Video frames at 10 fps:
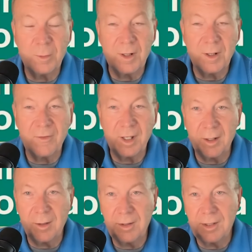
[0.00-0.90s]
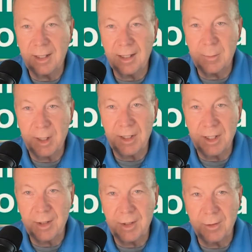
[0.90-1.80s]
videos, especially
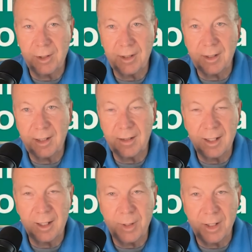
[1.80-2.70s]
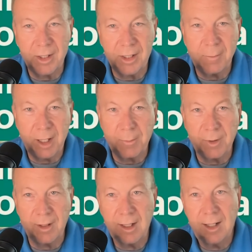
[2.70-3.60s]
the shorts, to help educate
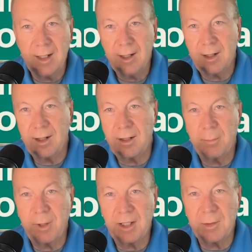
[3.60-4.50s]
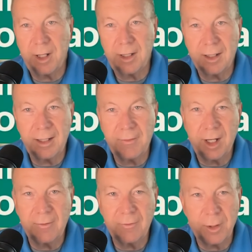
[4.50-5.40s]
people on the best way to leave
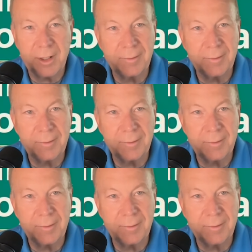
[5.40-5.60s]
California.